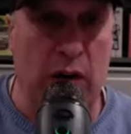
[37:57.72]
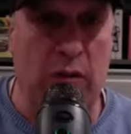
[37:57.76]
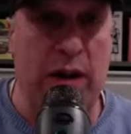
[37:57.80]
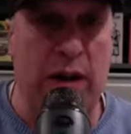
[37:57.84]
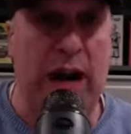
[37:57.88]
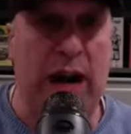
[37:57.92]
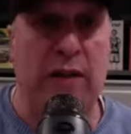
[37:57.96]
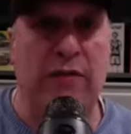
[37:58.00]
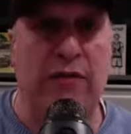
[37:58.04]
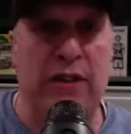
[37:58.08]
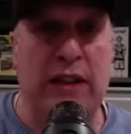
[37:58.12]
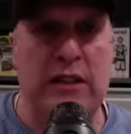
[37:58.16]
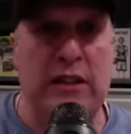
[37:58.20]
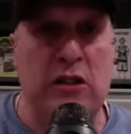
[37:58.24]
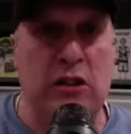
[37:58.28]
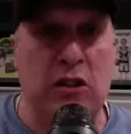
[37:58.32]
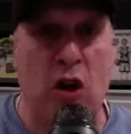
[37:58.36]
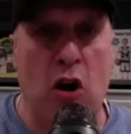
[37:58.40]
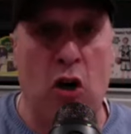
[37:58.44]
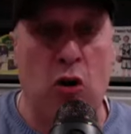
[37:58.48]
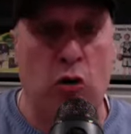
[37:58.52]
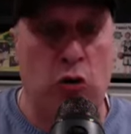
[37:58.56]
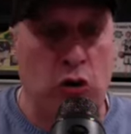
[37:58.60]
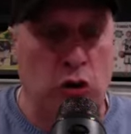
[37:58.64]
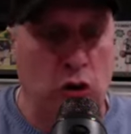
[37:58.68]
Ralph, let's
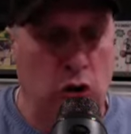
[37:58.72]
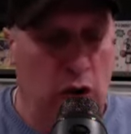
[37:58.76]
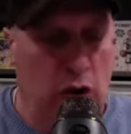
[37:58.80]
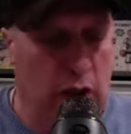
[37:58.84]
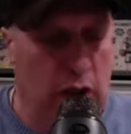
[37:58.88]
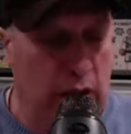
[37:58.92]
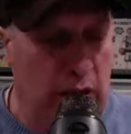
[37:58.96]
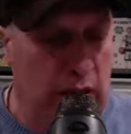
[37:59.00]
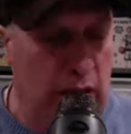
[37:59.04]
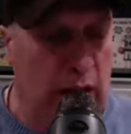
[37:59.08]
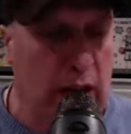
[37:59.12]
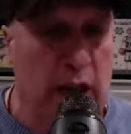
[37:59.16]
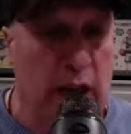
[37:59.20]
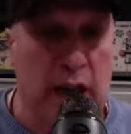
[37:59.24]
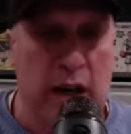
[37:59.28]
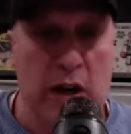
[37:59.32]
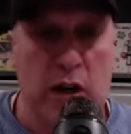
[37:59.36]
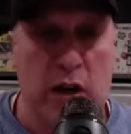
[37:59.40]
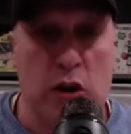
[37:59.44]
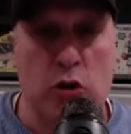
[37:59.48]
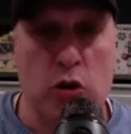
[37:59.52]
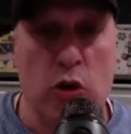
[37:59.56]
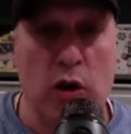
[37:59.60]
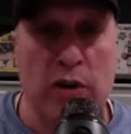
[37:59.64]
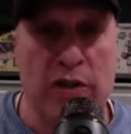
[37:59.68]
go to the
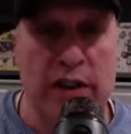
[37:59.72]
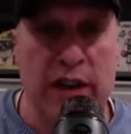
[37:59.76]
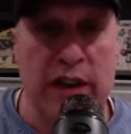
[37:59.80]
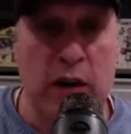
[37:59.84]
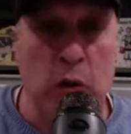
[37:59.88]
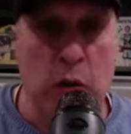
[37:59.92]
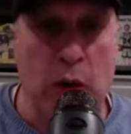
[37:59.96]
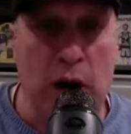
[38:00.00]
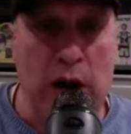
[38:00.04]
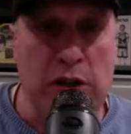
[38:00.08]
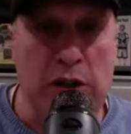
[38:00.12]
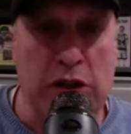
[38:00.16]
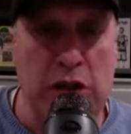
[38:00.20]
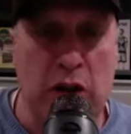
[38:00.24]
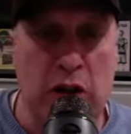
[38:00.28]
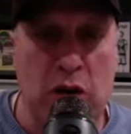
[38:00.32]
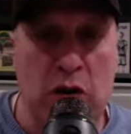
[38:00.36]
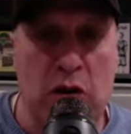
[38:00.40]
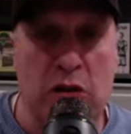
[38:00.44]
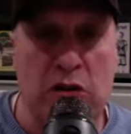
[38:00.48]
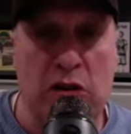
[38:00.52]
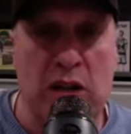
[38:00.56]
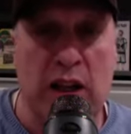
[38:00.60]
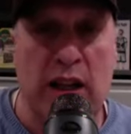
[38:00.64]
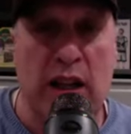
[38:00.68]
trivia question
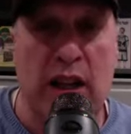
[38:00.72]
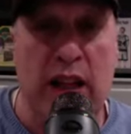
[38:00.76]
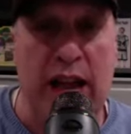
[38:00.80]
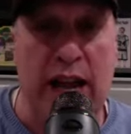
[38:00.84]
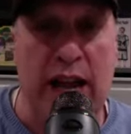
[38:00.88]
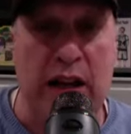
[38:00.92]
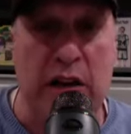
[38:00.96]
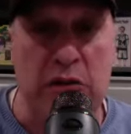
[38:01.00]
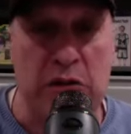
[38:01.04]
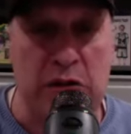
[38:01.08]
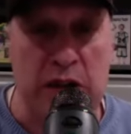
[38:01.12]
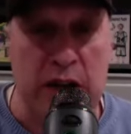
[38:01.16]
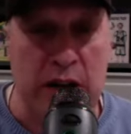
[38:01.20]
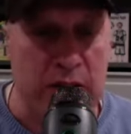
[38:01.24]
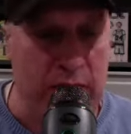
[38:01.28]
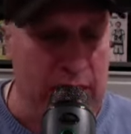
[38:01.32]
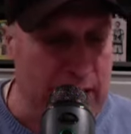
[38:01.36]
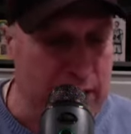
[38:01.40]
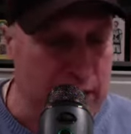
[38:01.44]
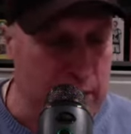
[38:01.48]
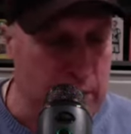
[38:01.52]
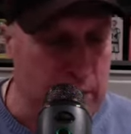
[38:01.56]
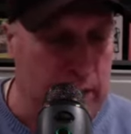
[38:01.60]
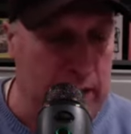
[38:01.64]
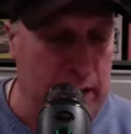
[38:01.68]
because the clock is our
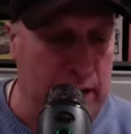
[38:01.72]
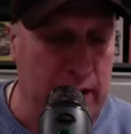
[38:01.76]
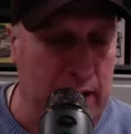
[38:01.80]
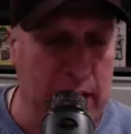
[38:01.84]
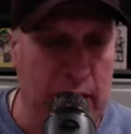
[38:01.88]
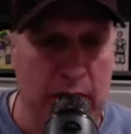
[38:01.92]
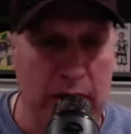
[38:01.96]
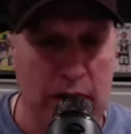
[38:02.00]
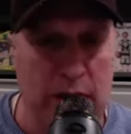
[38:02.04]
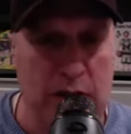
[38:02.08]
enemy.